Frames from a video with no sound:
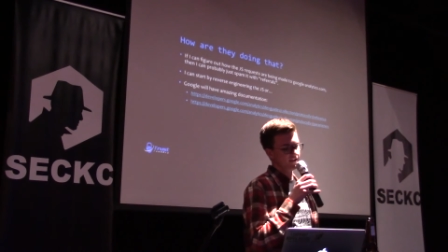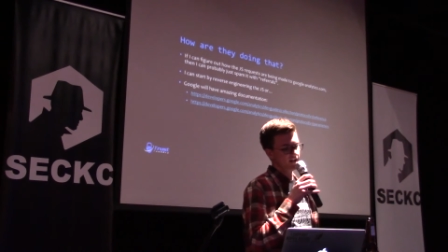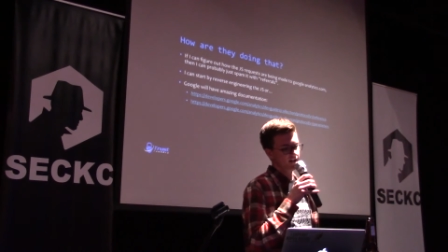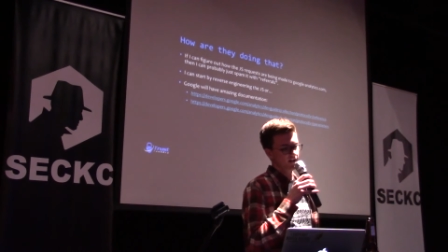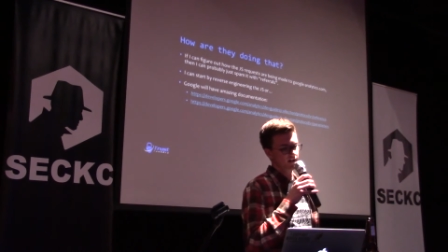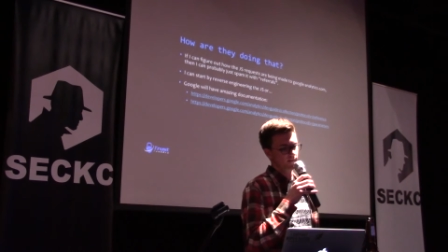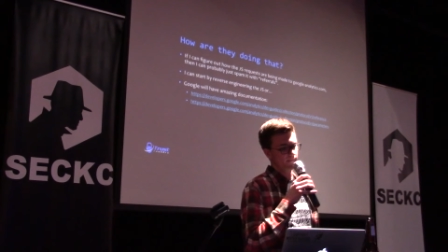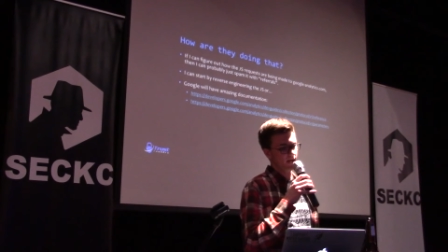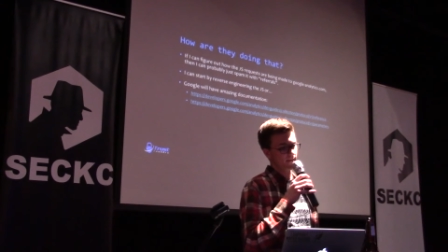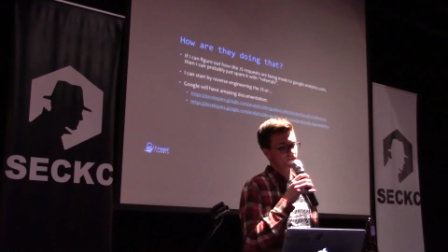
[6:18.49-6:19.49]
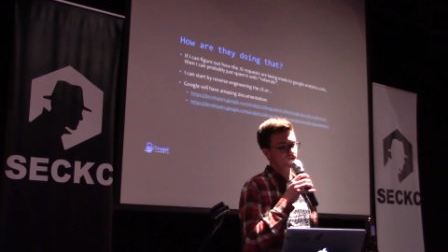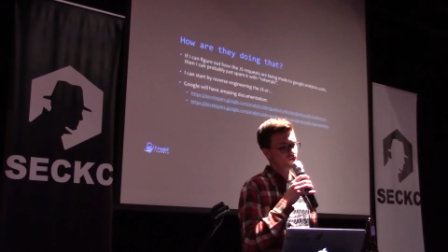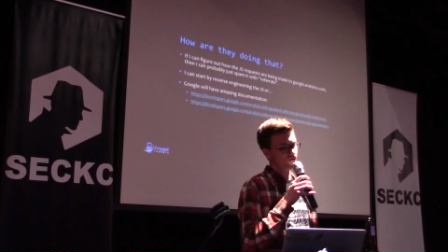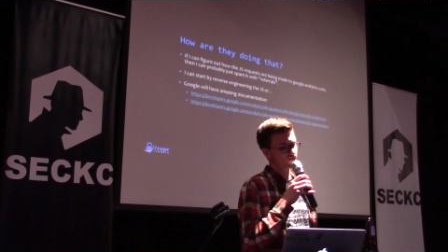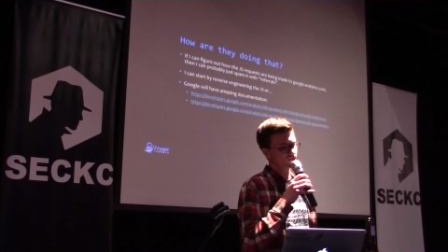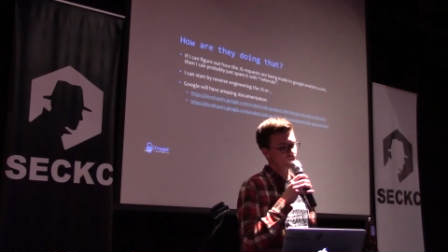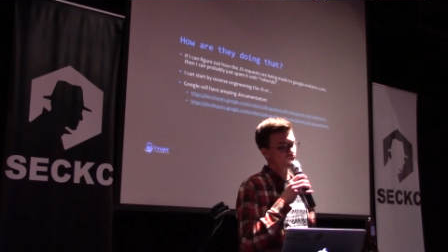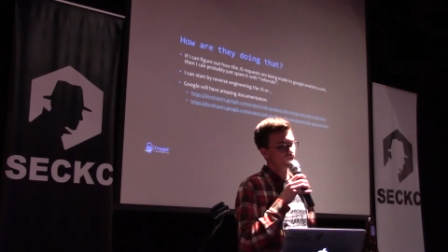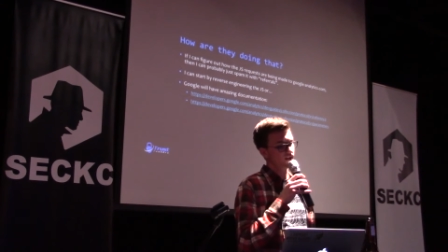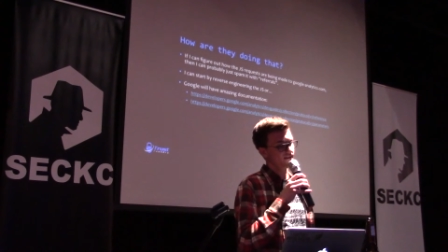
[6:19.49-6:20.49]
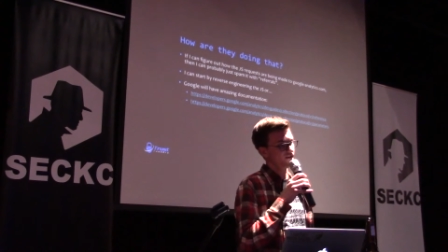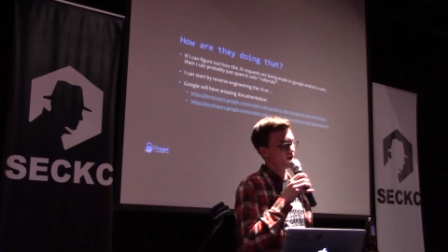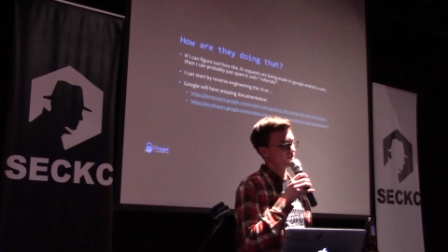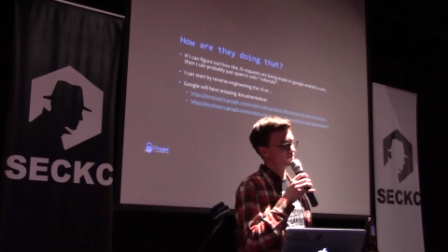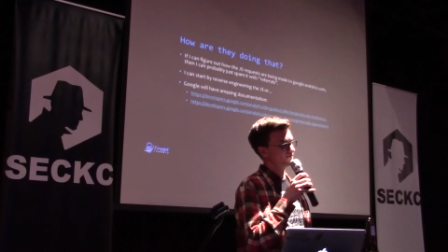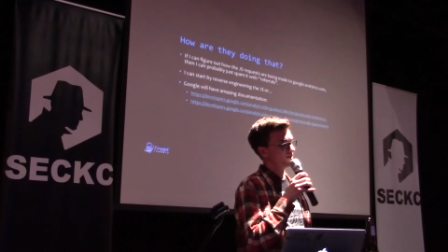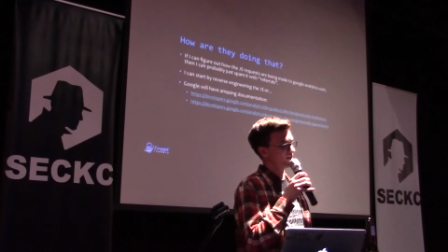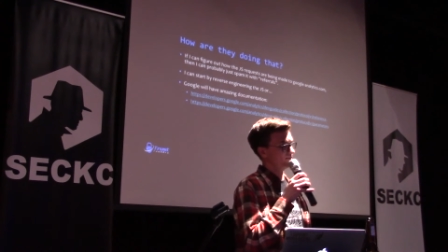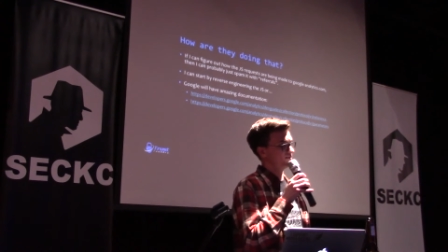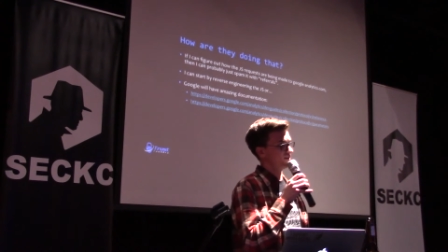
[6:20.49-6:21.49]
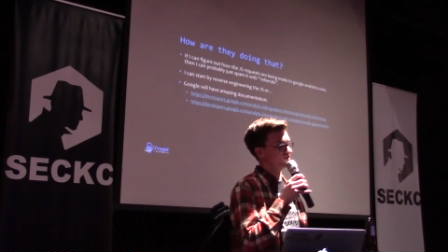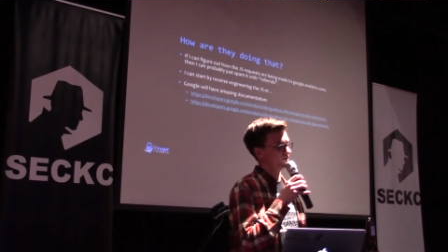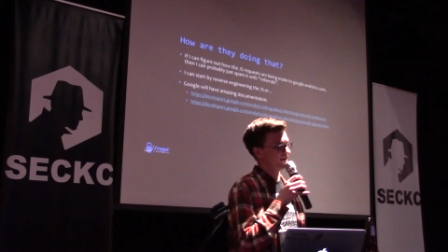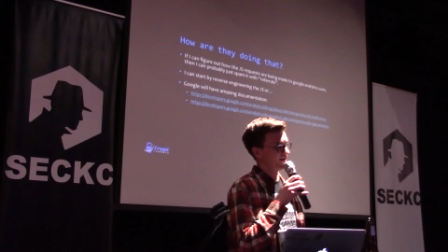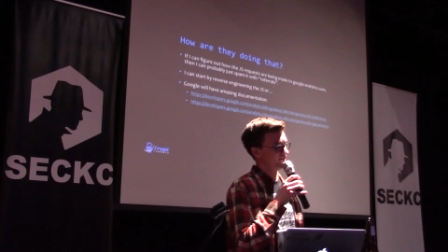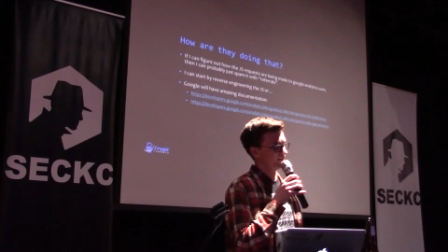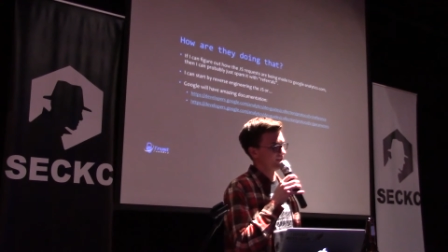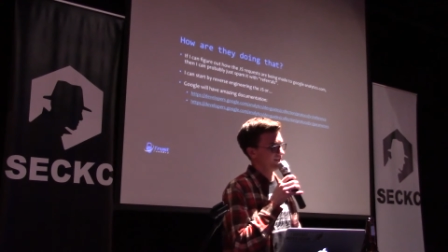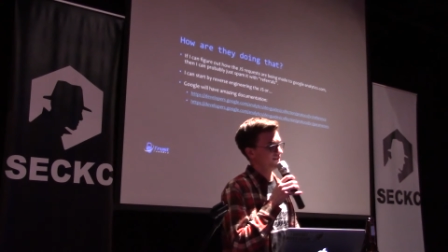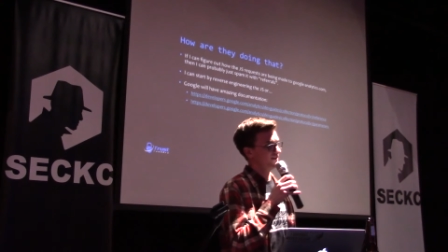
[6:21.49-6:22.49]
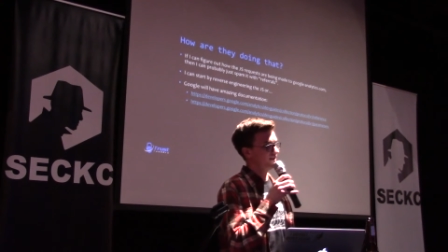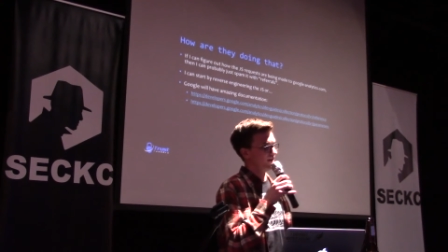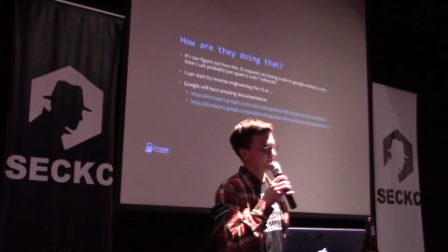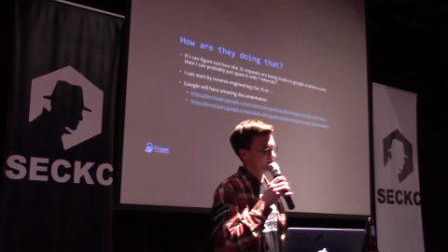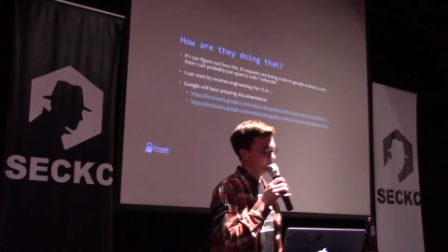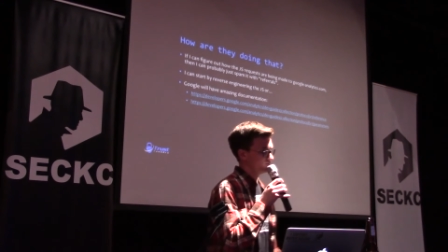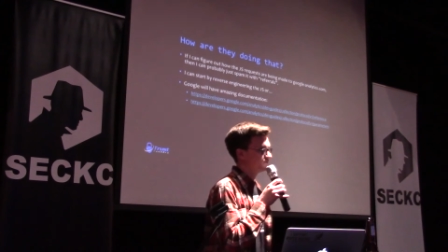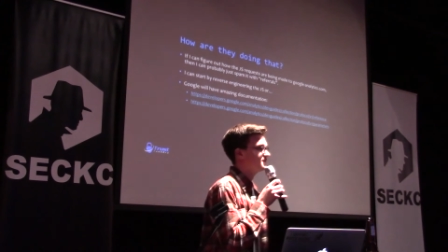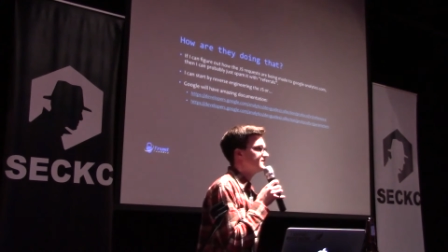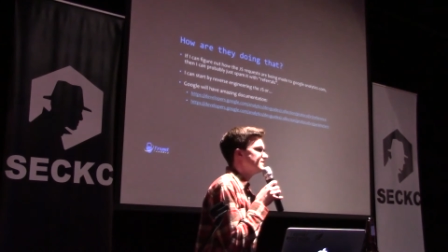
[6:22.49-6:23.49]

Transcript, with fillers: Um, option two is Google will have awesome documentation out of the gate, and they do.